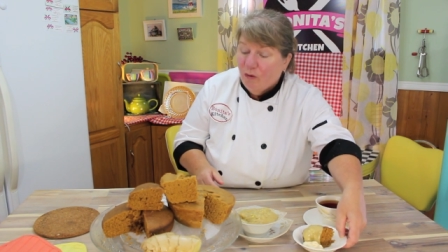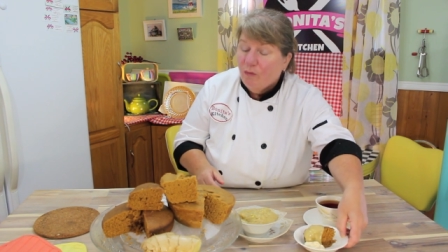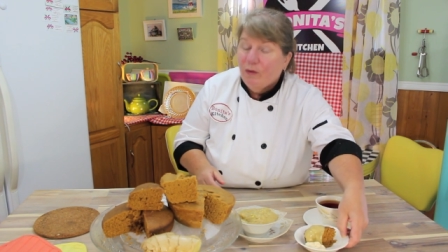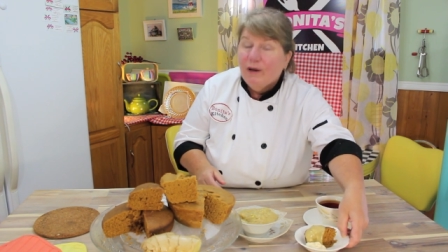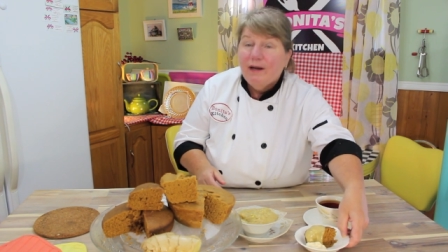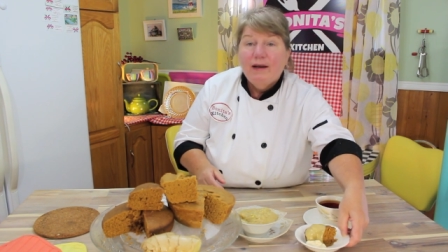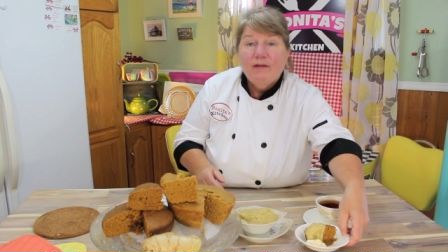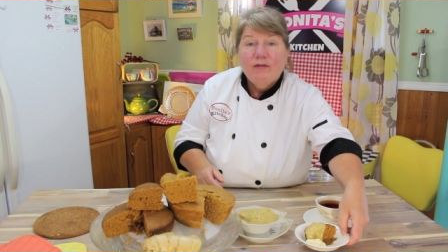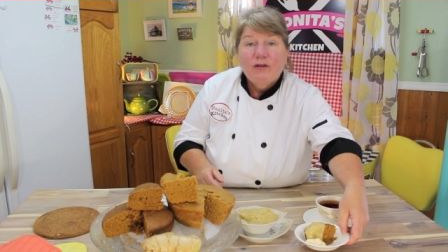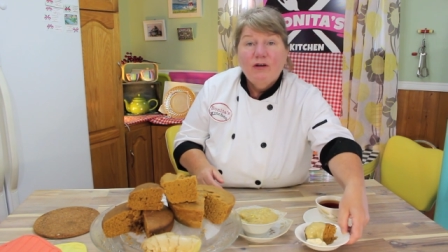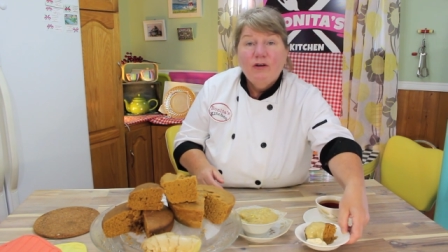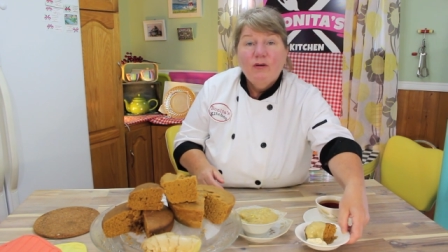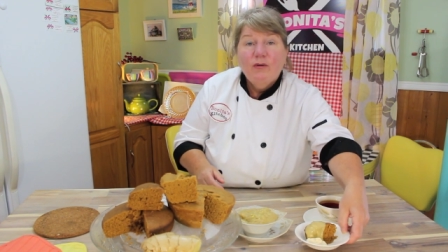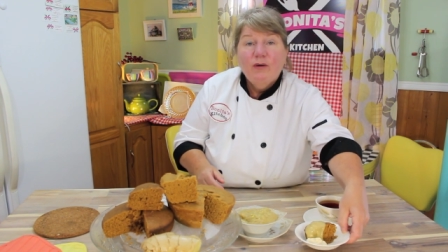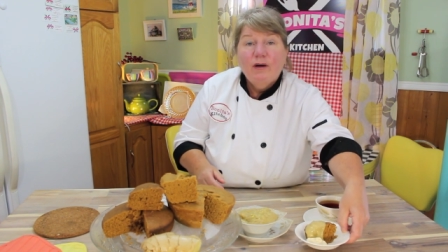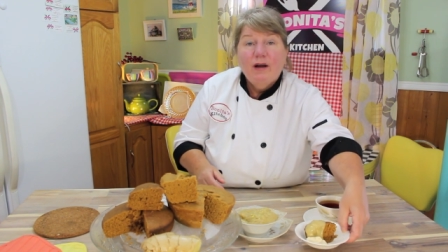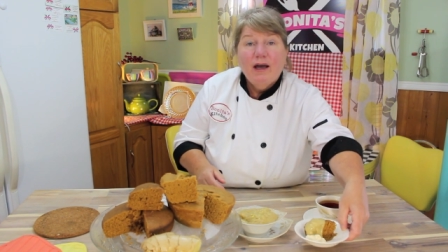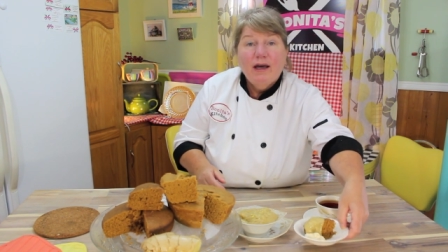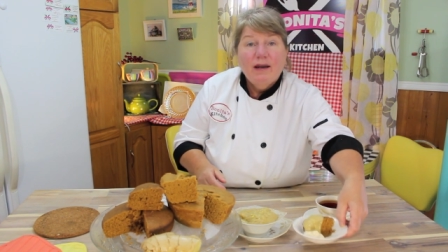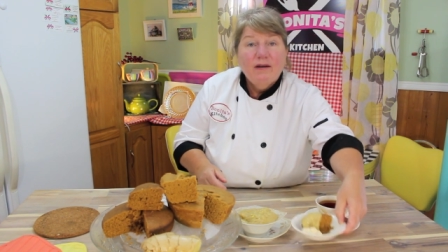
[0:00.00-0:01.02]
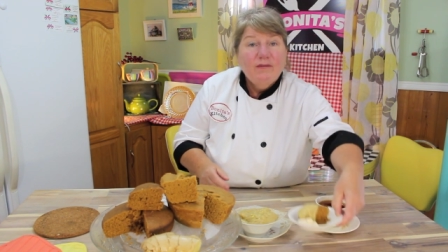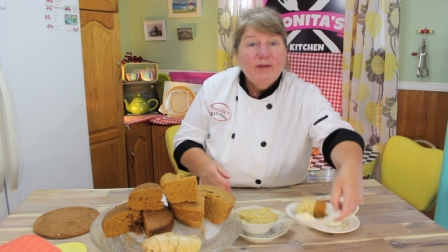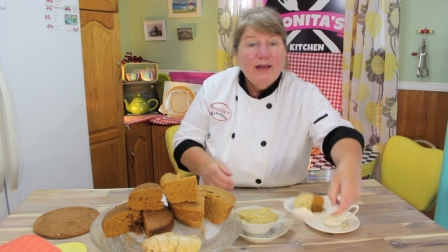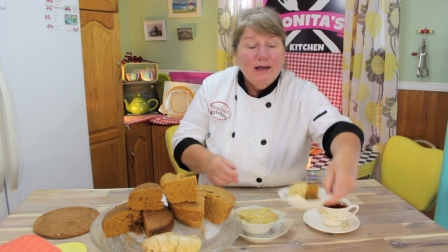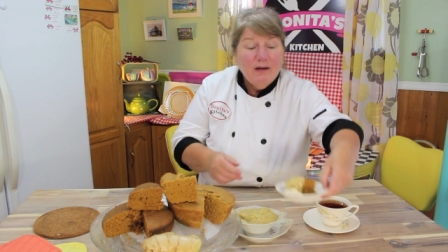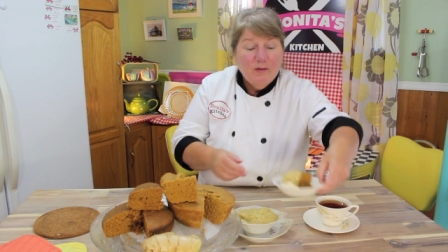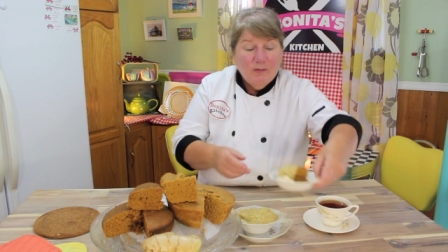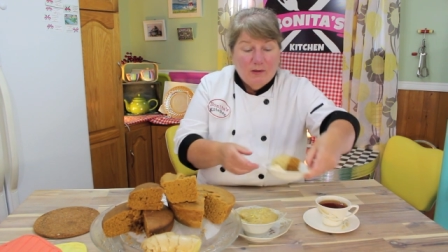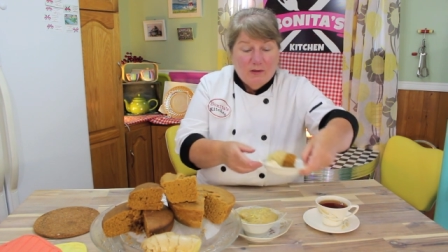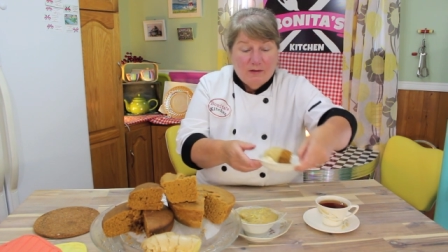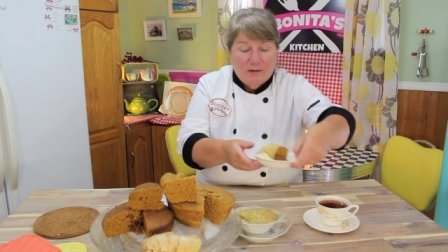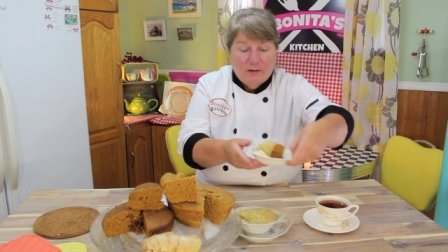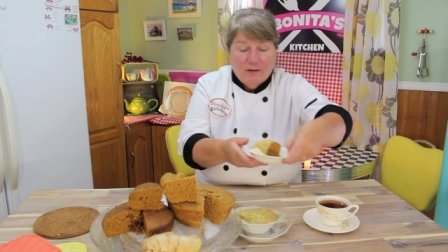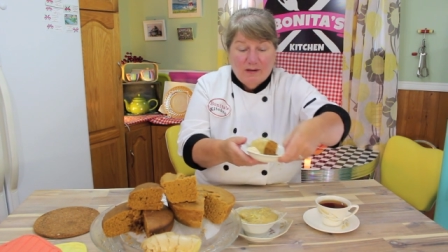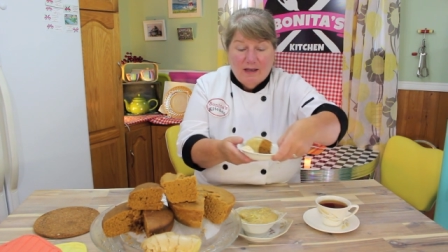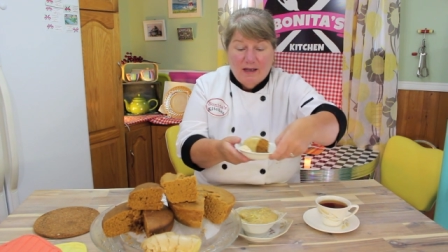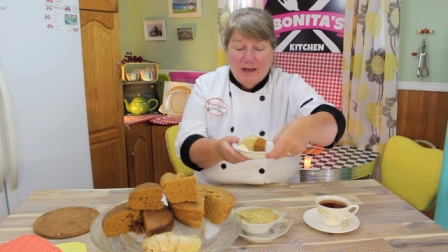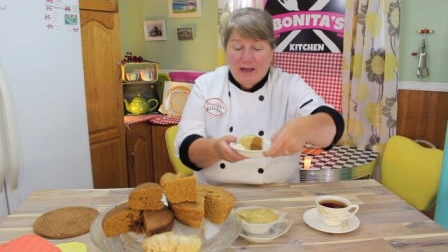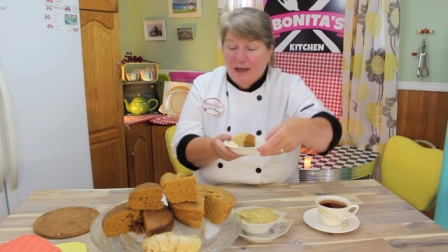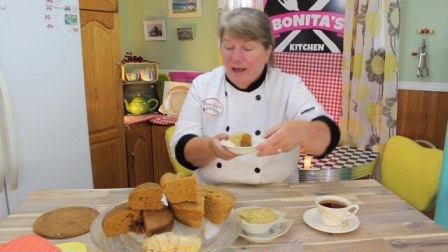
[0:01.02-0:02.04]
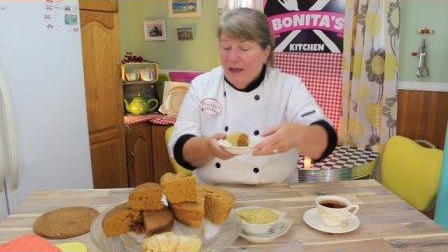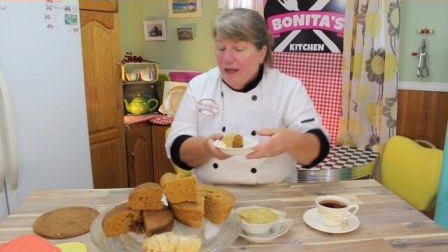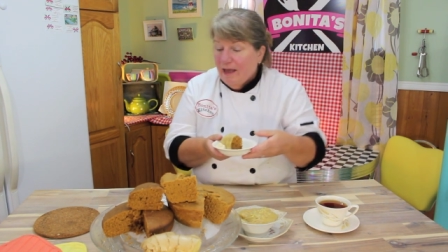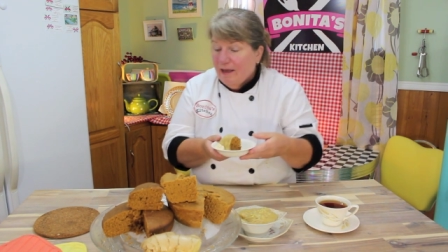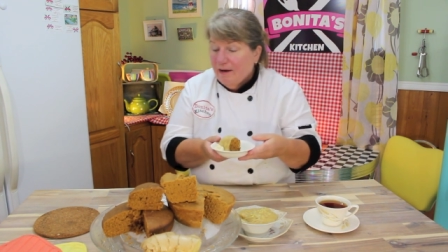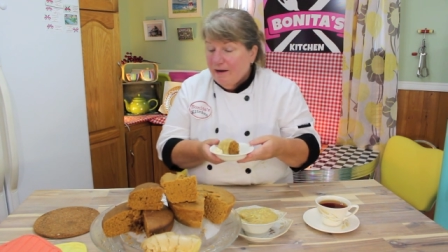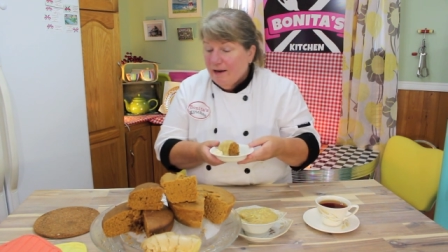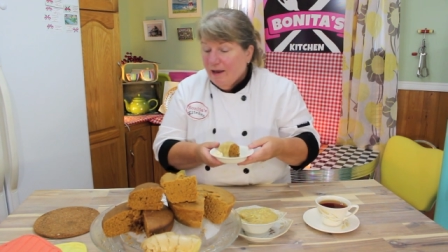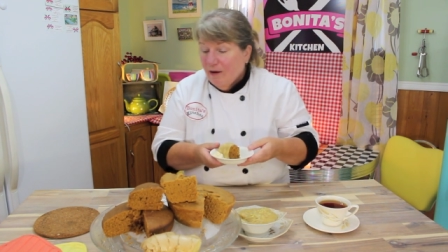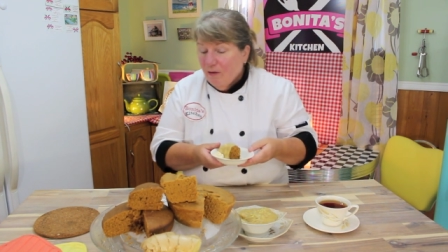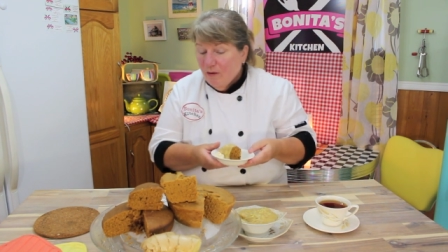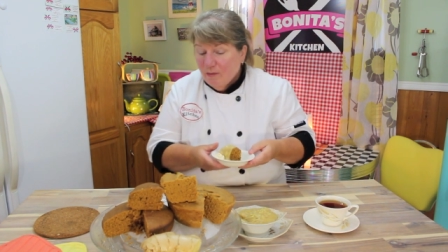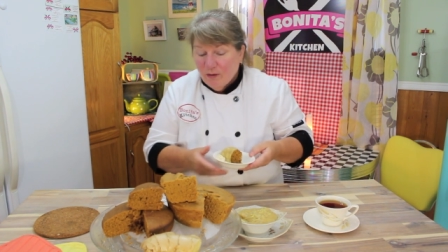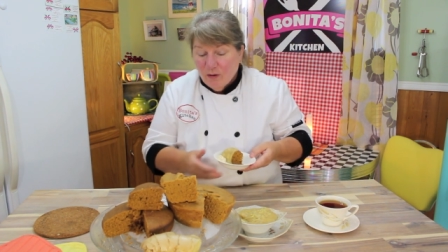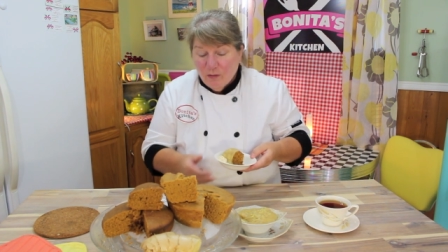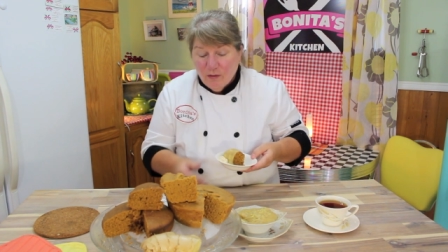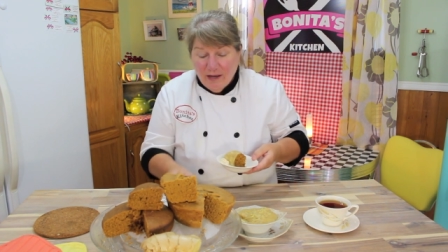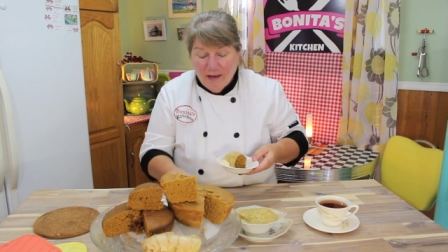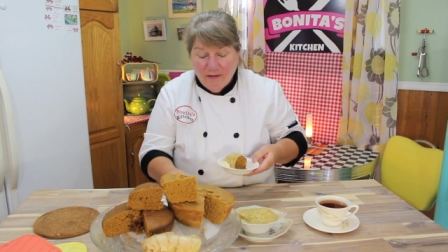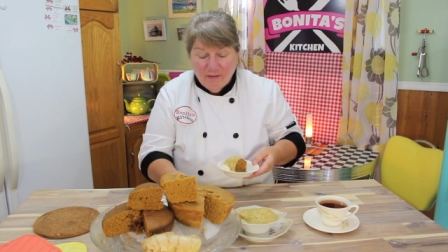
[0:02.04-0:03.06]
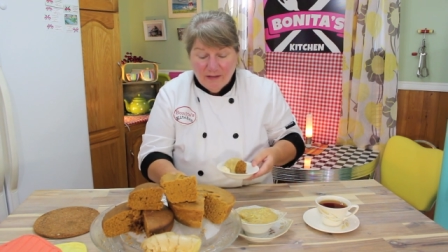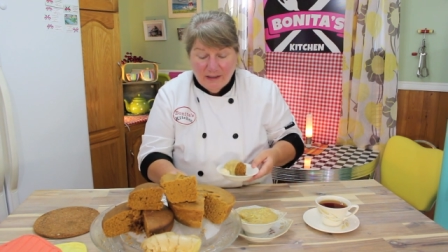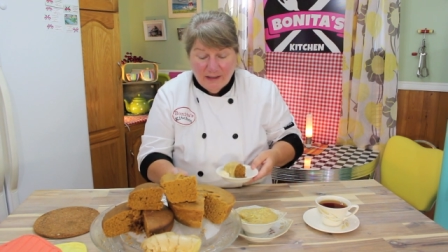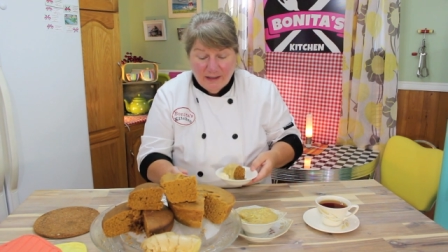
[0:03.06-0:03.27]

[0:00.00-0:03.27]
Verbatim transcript: whatever you got available. And now I'm going to have a